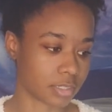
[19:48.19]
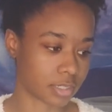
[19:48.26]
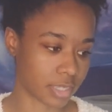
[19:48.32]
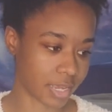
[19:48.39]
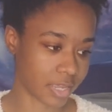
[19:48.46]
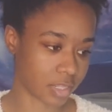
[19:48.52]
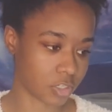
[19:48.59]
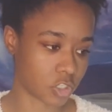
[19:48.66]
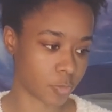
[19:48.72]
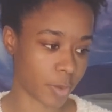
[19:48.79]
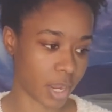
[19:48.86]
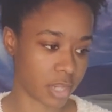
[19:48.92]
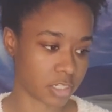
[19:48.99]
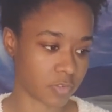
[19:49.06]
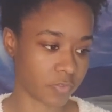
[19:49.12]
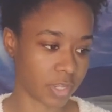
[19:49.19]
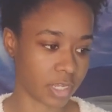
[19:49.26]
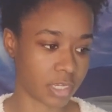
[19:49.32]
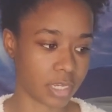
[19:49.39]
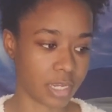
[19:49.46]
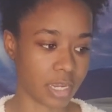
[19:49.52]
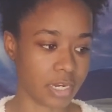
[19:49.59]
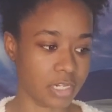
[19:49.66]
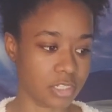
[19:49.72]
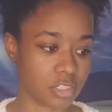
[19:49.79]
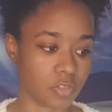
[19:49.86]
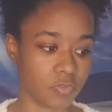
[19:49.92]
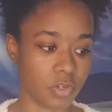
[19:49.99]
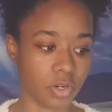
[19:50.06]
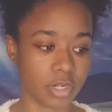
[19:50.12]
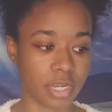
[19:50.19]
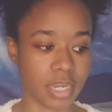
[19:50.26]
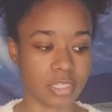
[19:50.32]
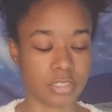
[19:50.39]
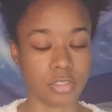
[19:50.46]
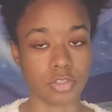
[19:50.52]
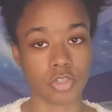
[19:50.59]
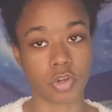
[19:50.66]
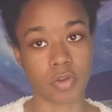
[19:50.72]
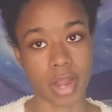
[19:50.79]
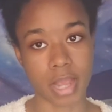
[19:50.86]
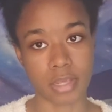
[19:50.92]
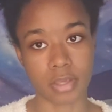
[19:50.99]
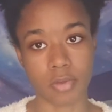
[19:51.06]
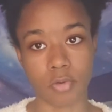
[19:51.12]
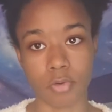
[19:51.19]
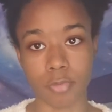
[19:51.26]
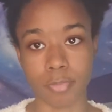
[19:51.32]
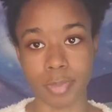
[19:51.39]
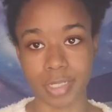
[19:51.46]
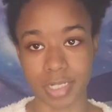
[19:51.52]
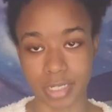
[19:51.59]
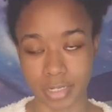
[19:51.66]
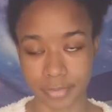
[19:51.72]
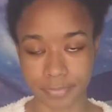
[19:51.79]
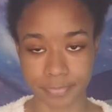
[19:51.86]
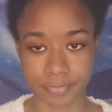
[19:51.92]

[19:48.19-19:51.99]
scaly spots, flaking, and in severe cases, cracking or bleeding.